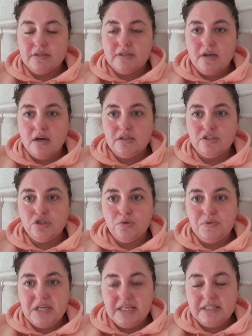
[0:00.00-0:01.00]
start in
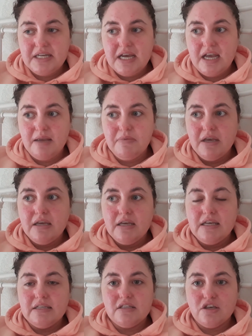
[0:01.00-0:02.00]
2 days' time,
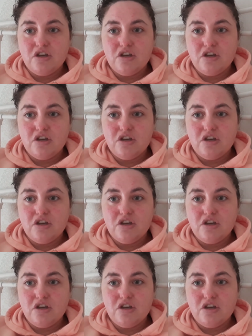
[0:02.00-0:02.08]
is the